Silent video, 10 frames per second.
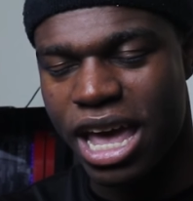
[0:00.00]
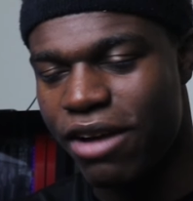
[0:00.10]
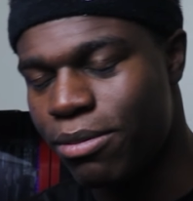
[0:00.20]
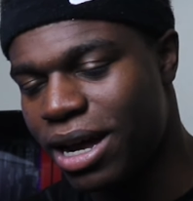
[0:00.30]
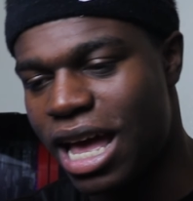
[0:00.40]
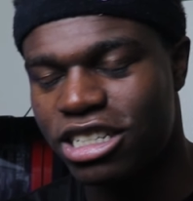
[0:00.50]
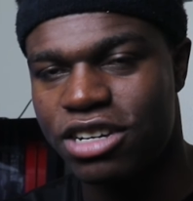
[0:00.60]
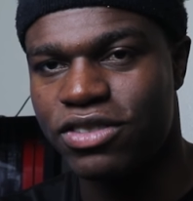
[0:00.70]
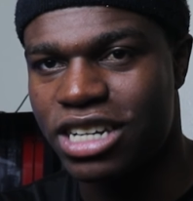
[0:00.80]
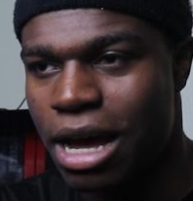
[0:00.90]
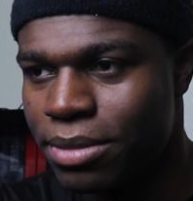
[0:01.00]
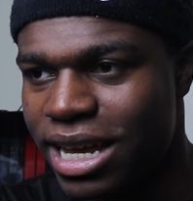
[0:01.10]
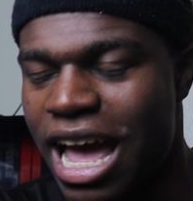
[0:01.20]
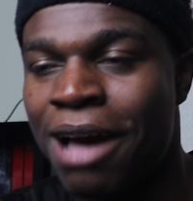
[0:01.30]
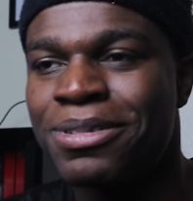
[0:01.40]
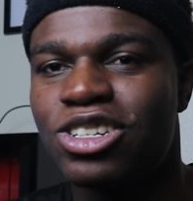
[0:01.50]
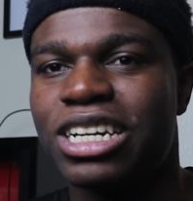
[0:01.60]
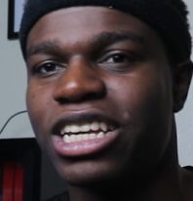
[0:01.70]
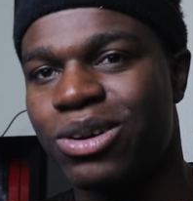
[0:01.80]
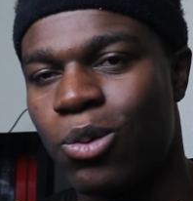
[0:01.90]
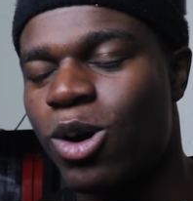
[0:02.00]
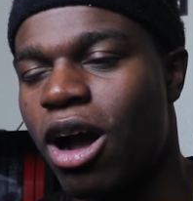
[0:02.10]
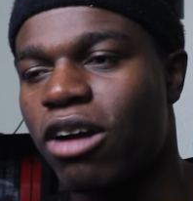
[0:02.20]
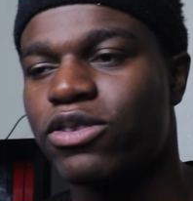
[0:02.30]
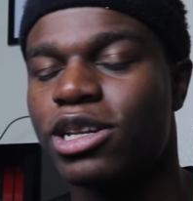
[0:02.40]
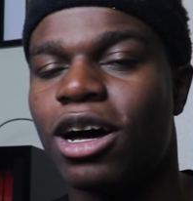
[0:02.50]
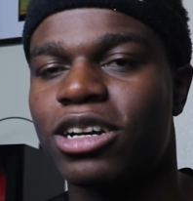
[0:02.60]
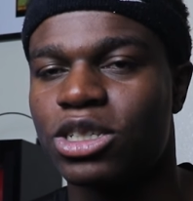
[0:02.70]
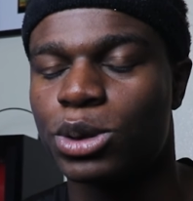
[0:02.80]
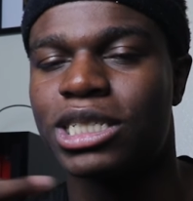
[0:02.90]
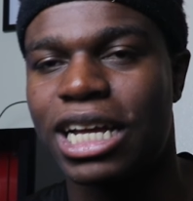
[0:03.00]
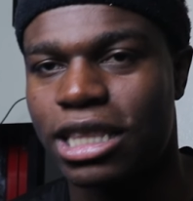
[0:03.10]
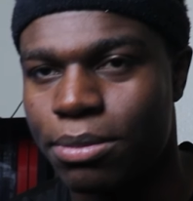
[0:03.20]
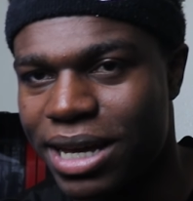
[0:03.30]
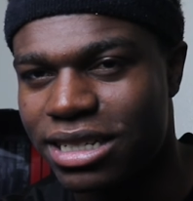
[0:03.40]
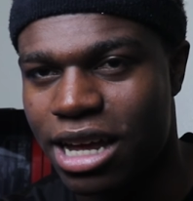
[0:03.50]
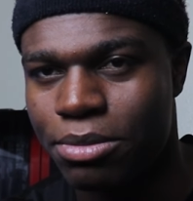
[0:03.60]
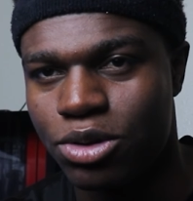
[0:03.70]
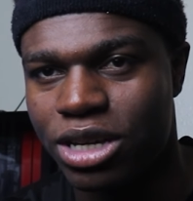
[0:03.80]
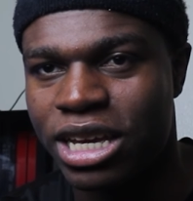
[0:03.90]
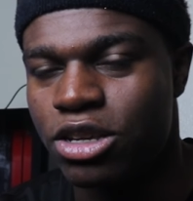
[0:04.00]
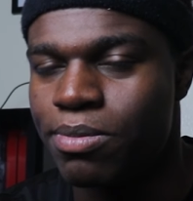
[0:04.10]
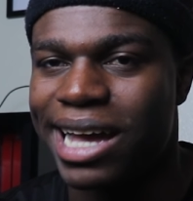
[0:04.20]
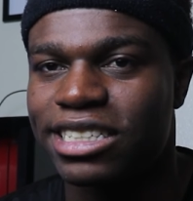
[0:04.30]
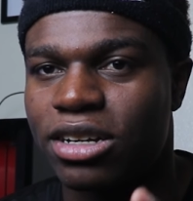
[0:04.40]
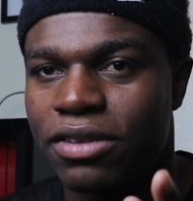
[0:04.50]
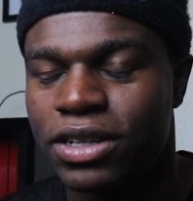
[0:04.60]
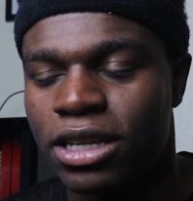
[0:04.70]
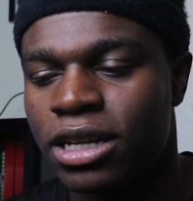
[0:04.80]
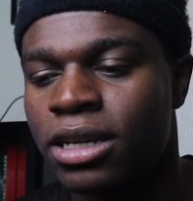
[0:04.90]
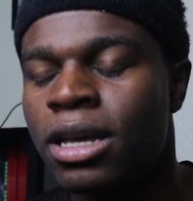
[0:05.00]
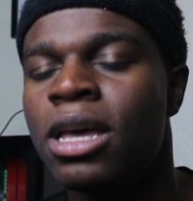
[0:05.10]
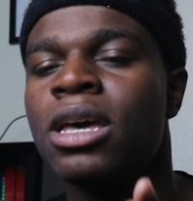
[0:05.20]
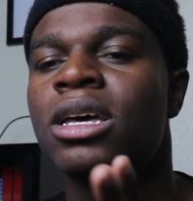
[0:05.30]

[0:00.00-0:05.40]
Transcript: Everybody has a different time date. I've been trying to get Warhawk for the longest, which is like the best time you can get. You max out everything.